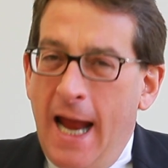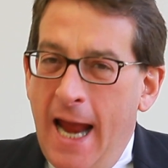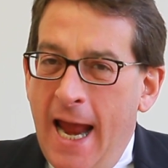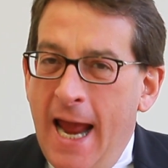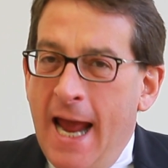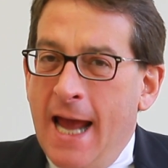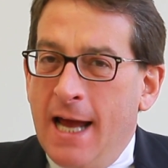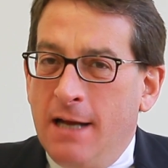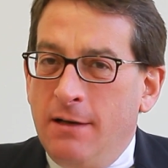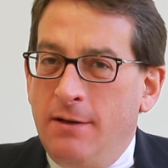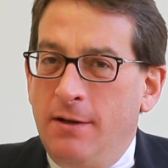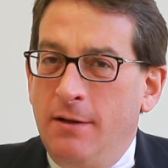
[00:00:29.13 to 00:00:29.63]

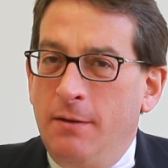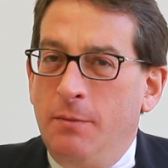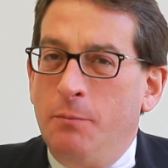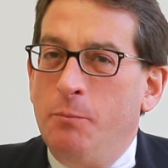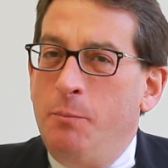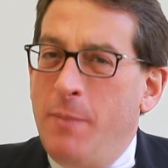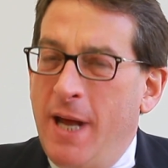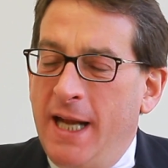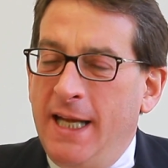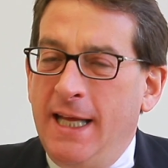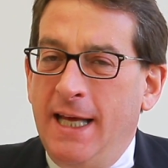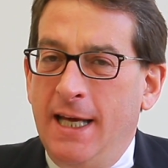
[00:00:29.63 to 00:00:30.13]
and
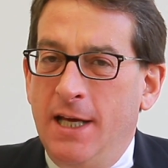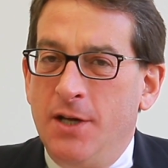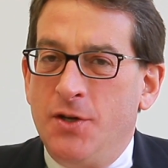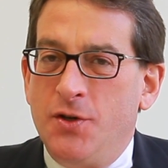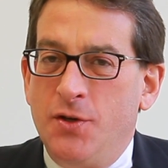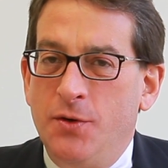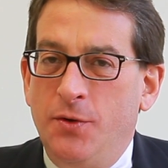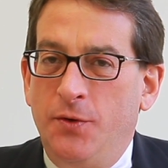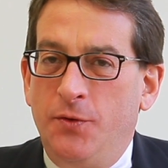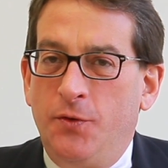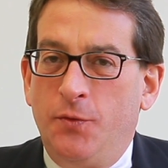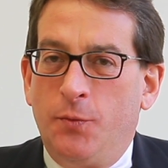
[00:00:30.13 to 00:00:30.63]
many
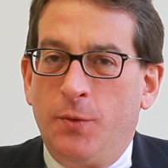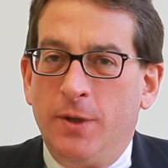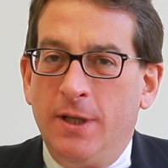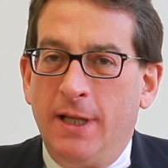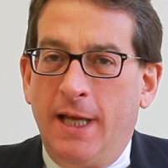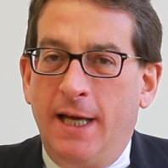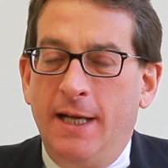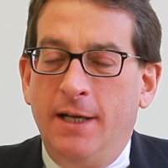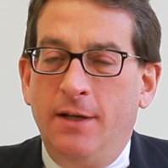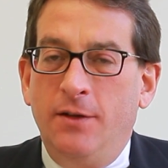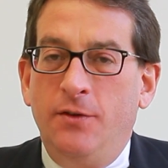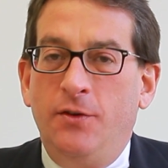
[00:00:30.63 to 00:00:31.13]
issues
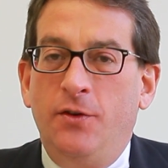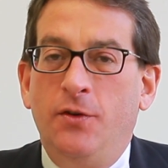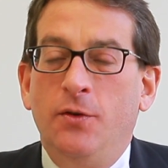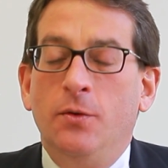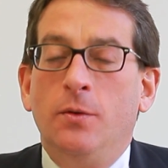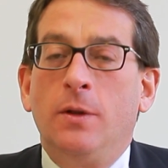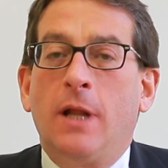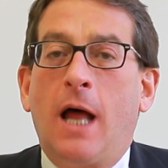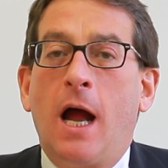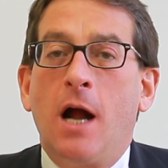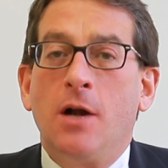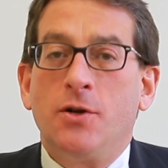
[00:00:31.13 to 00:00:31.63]
related
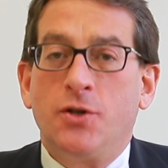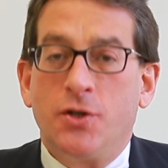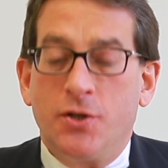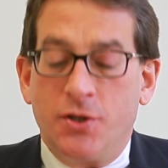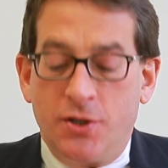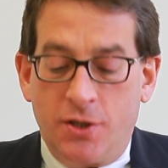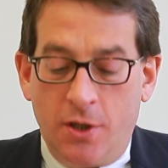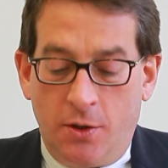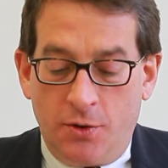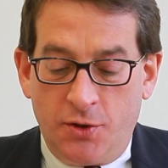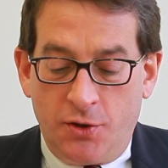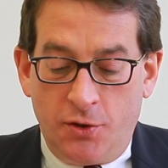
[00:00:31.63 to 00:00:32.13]
to larger
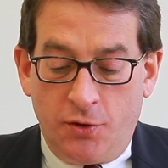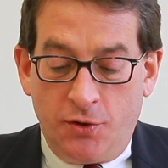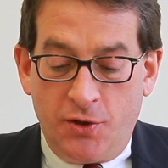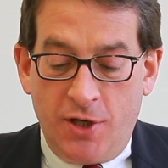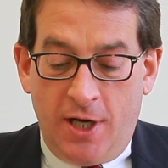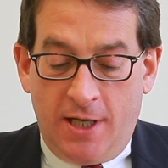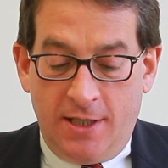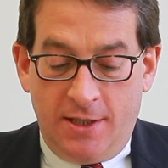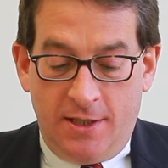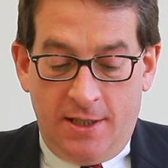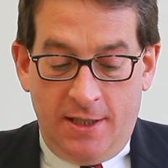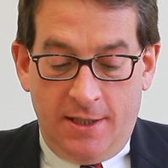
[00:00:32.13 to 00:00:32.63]
social
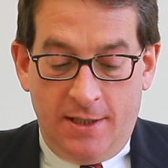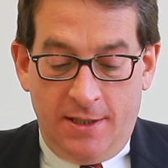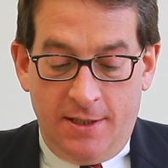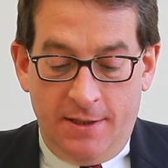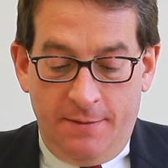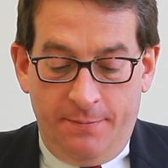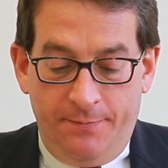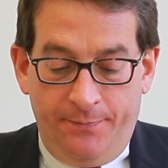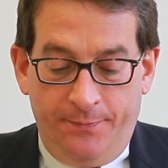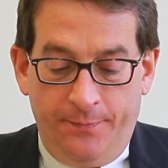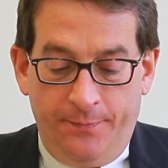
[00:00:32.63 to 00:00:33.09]
justice.